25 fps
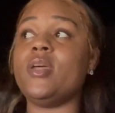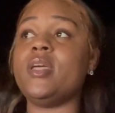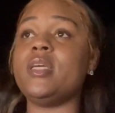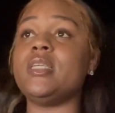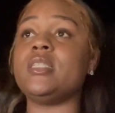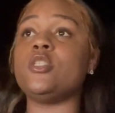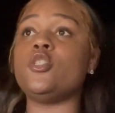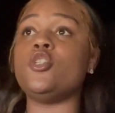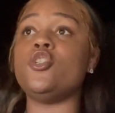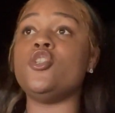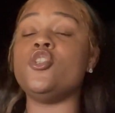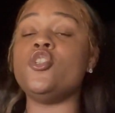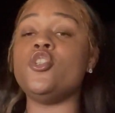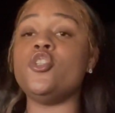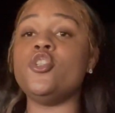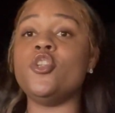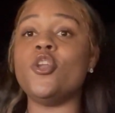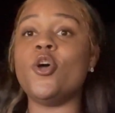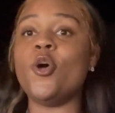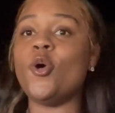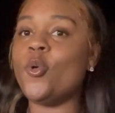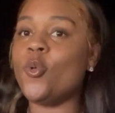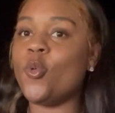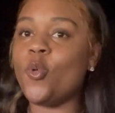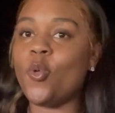It's
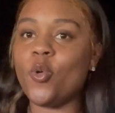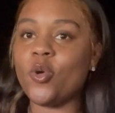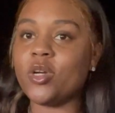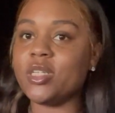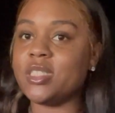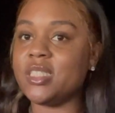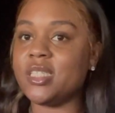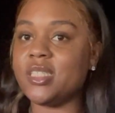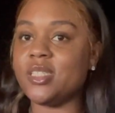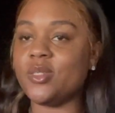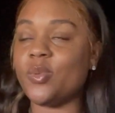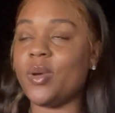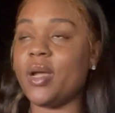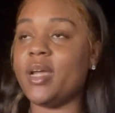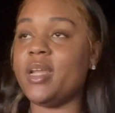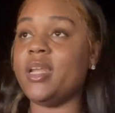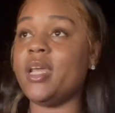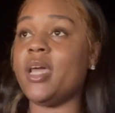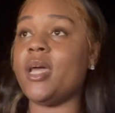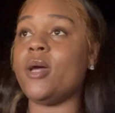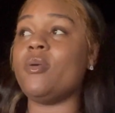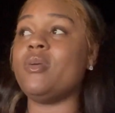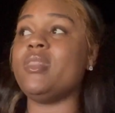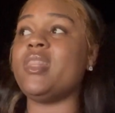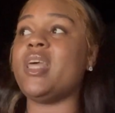no courses right
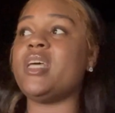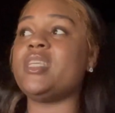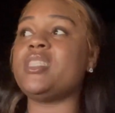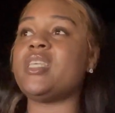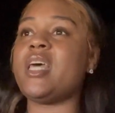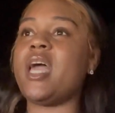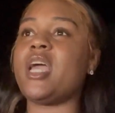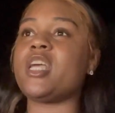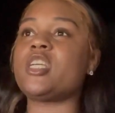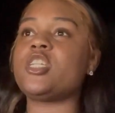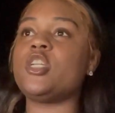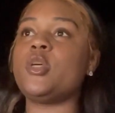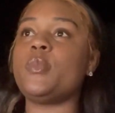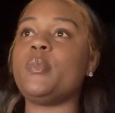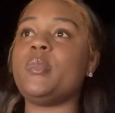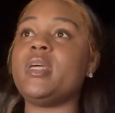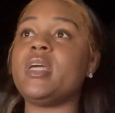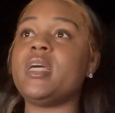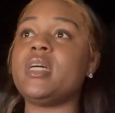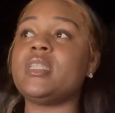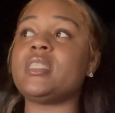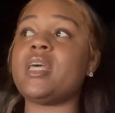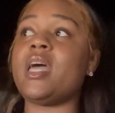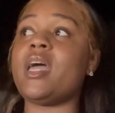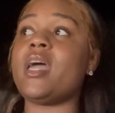now. And that's actually
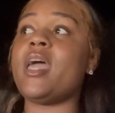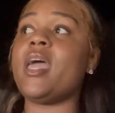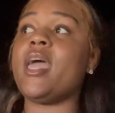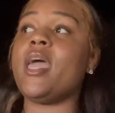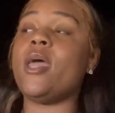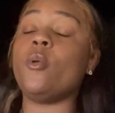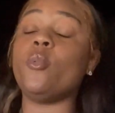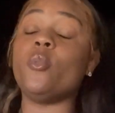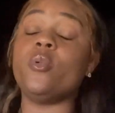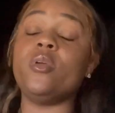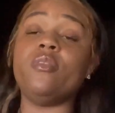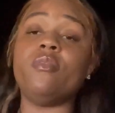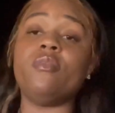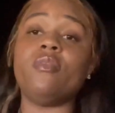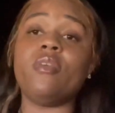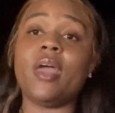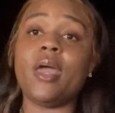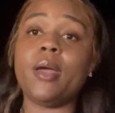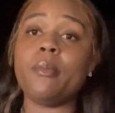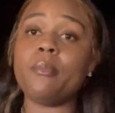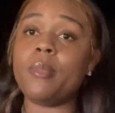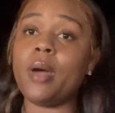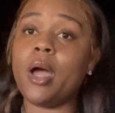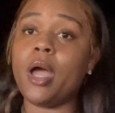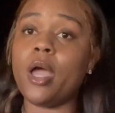because I had
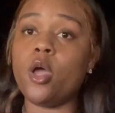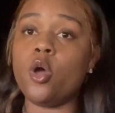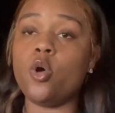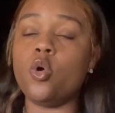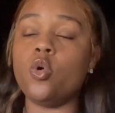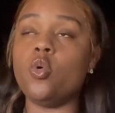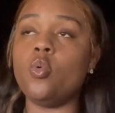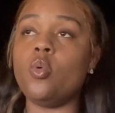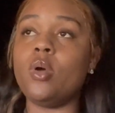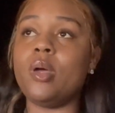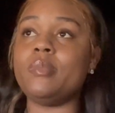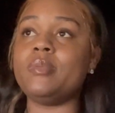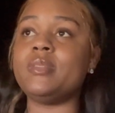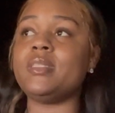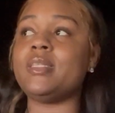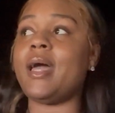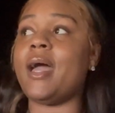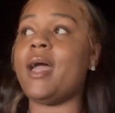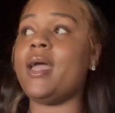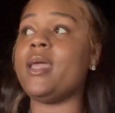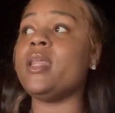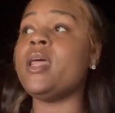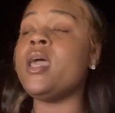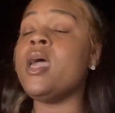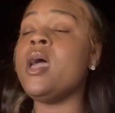revamped my whole
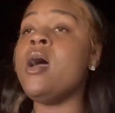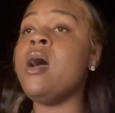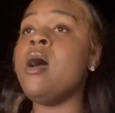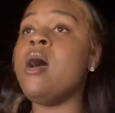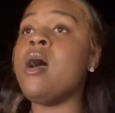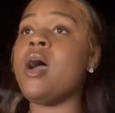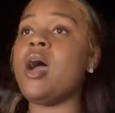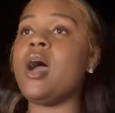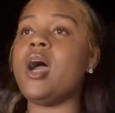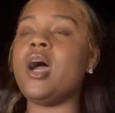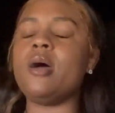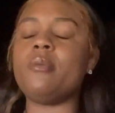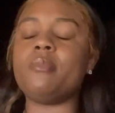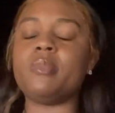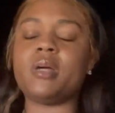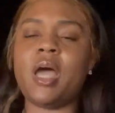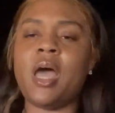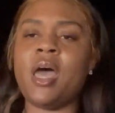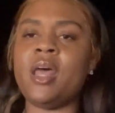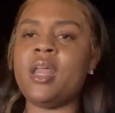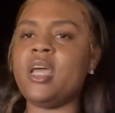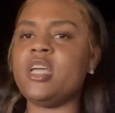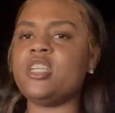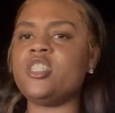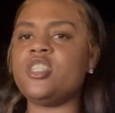website. Um,
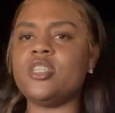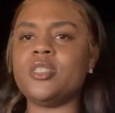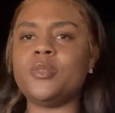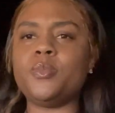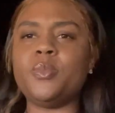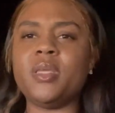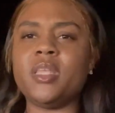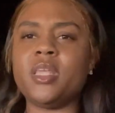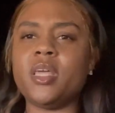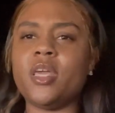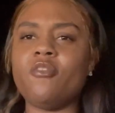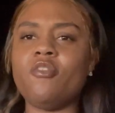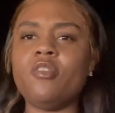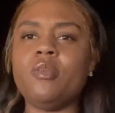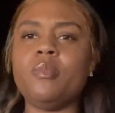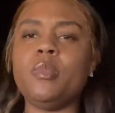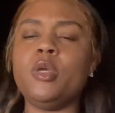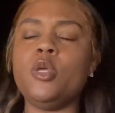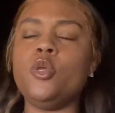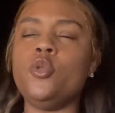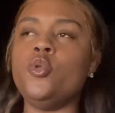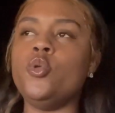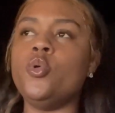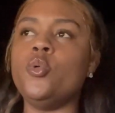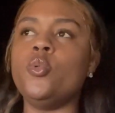God has just been giving
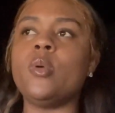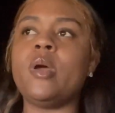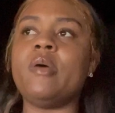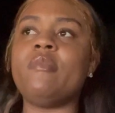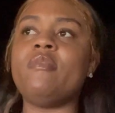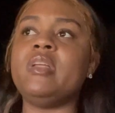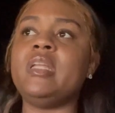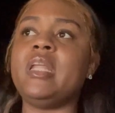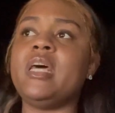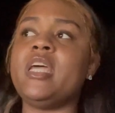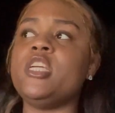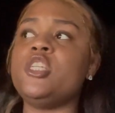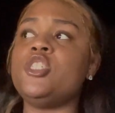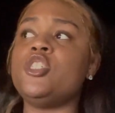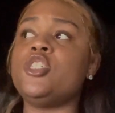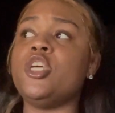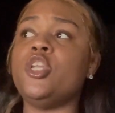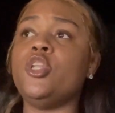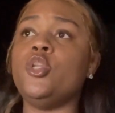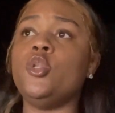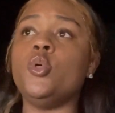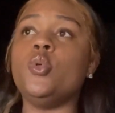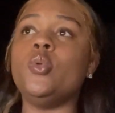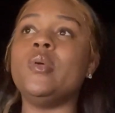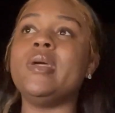me new
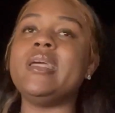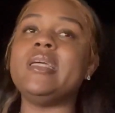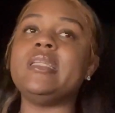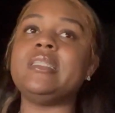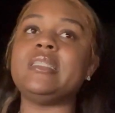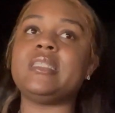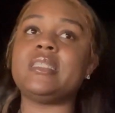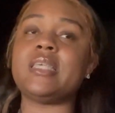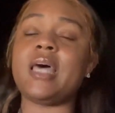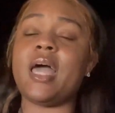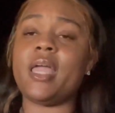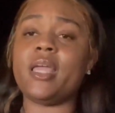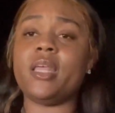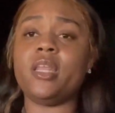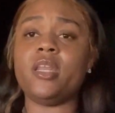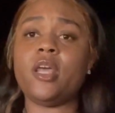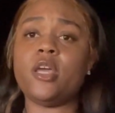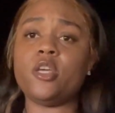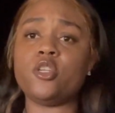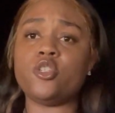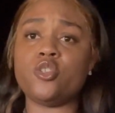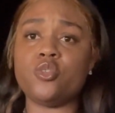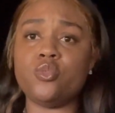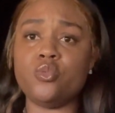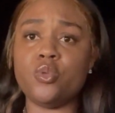revelation, new insight. And
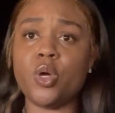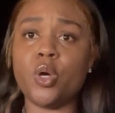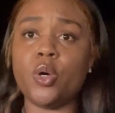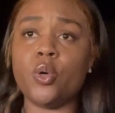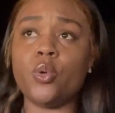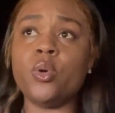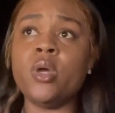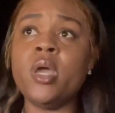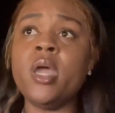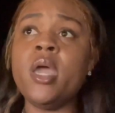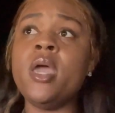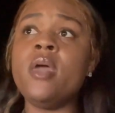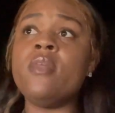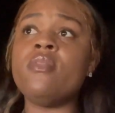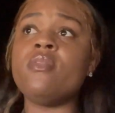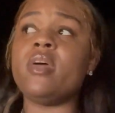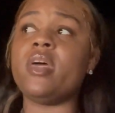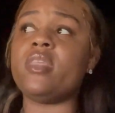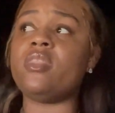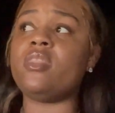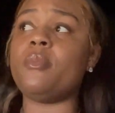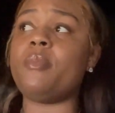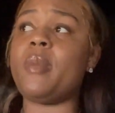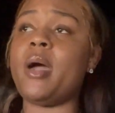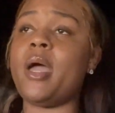as you know,
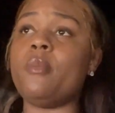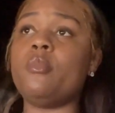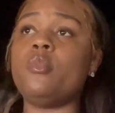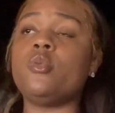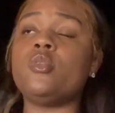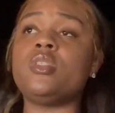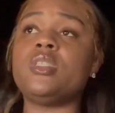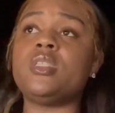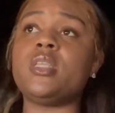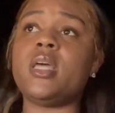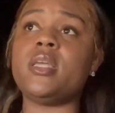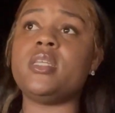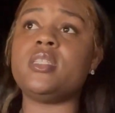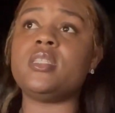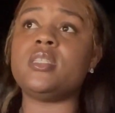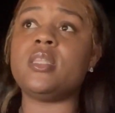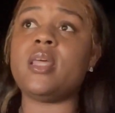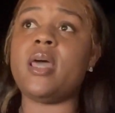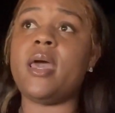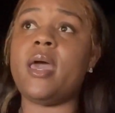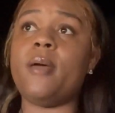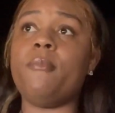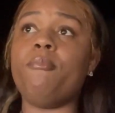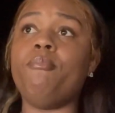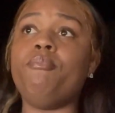that the Bible states
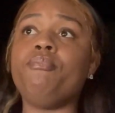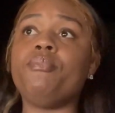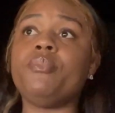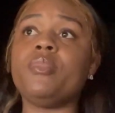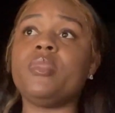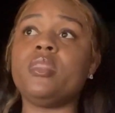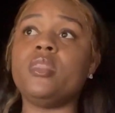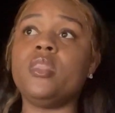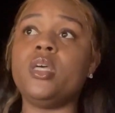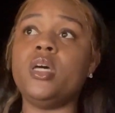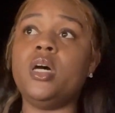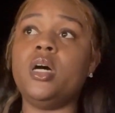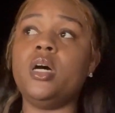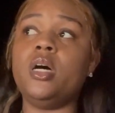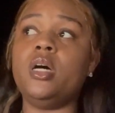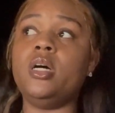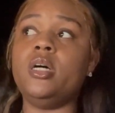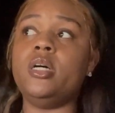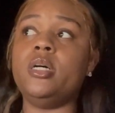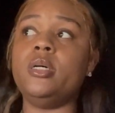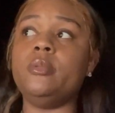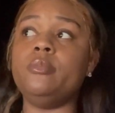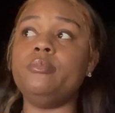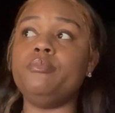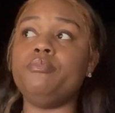that the
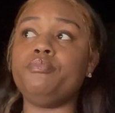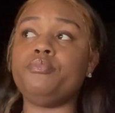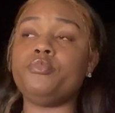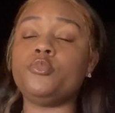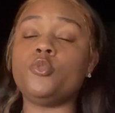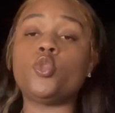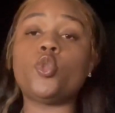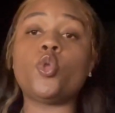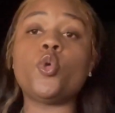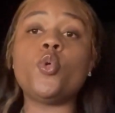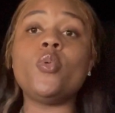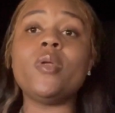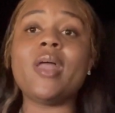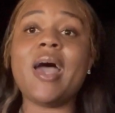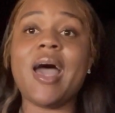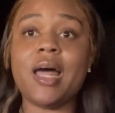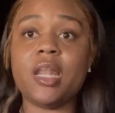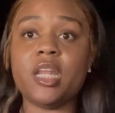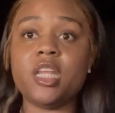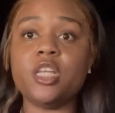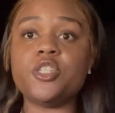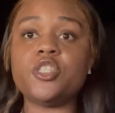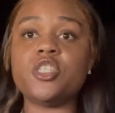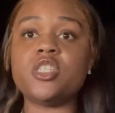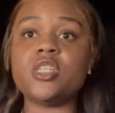um through
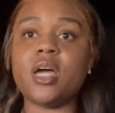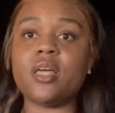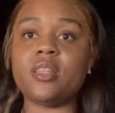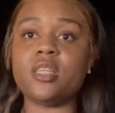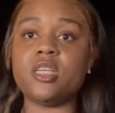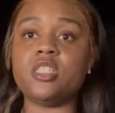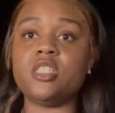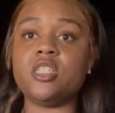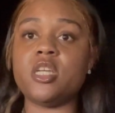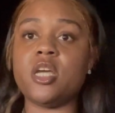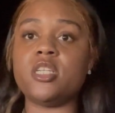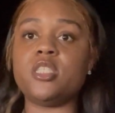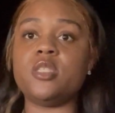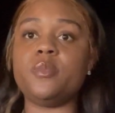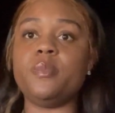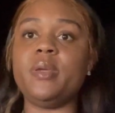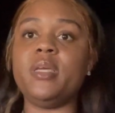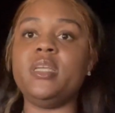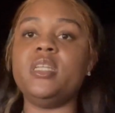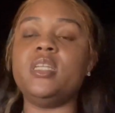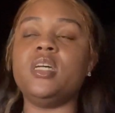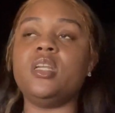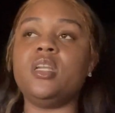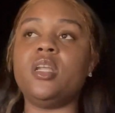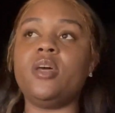knowledge shall the just
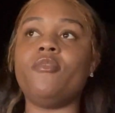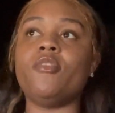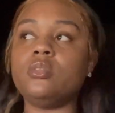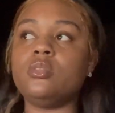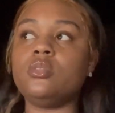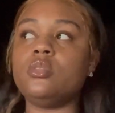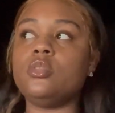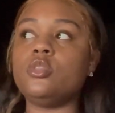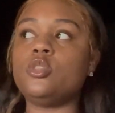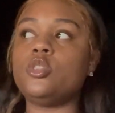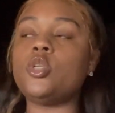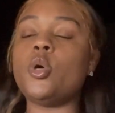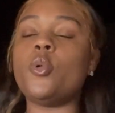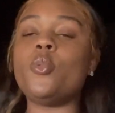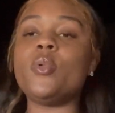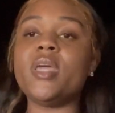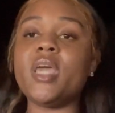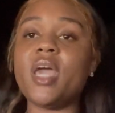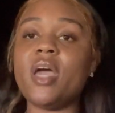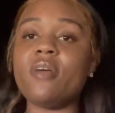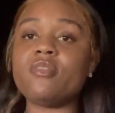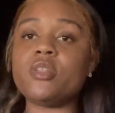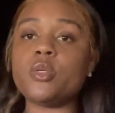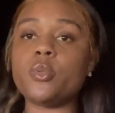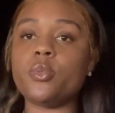be delivered. So we
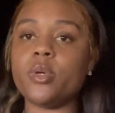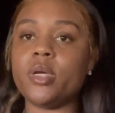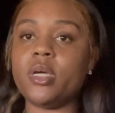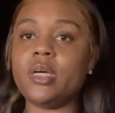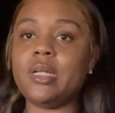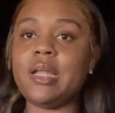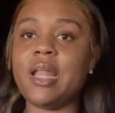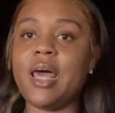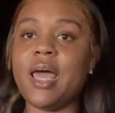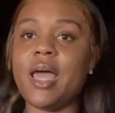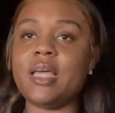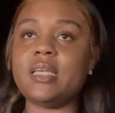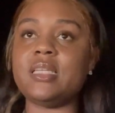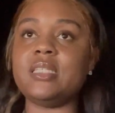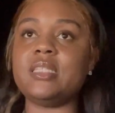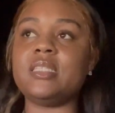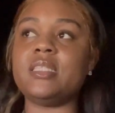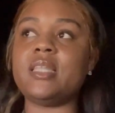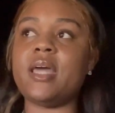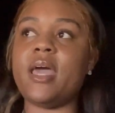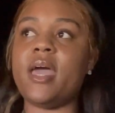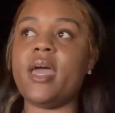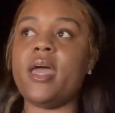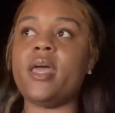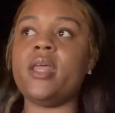have to realize
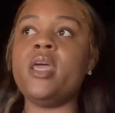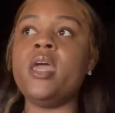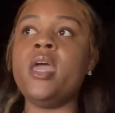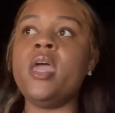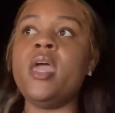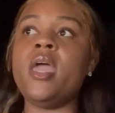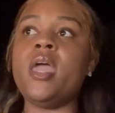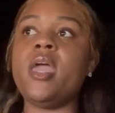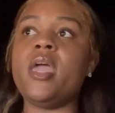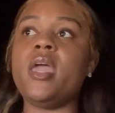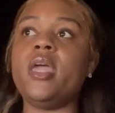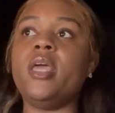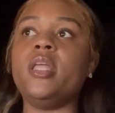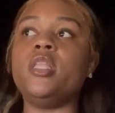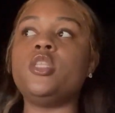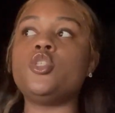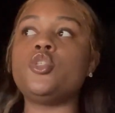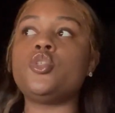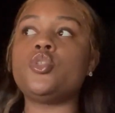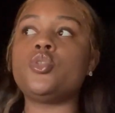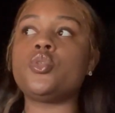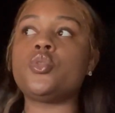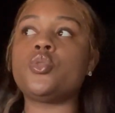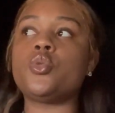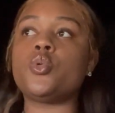that
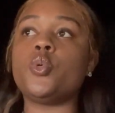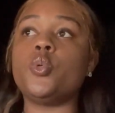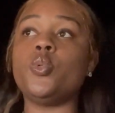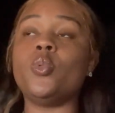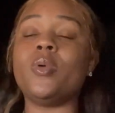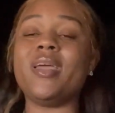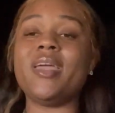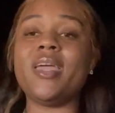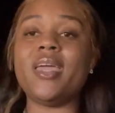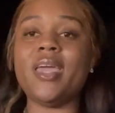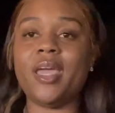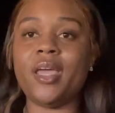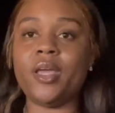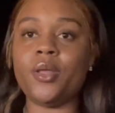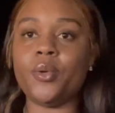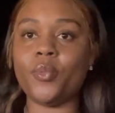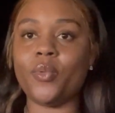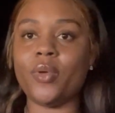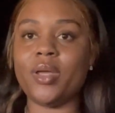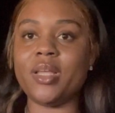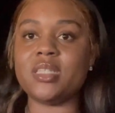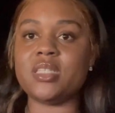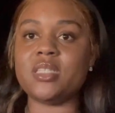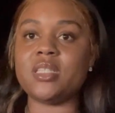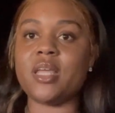it's through
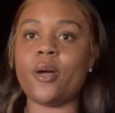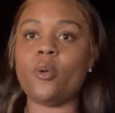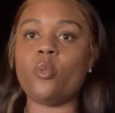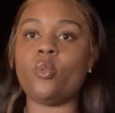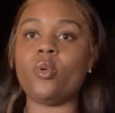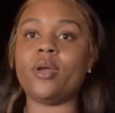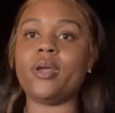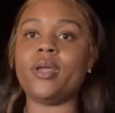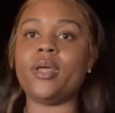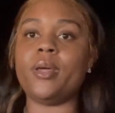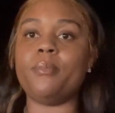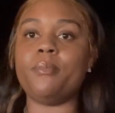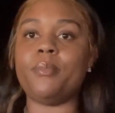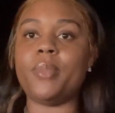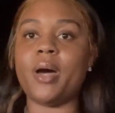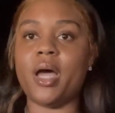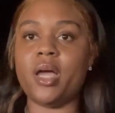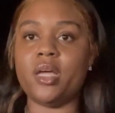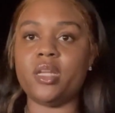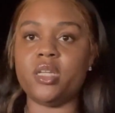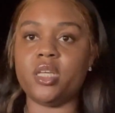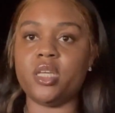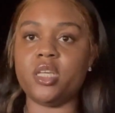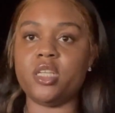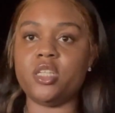ignorance that we're in
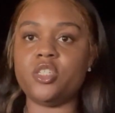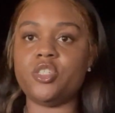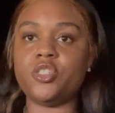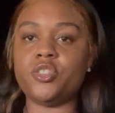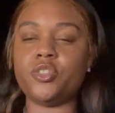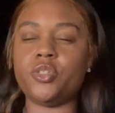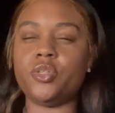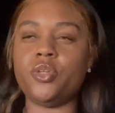bondage.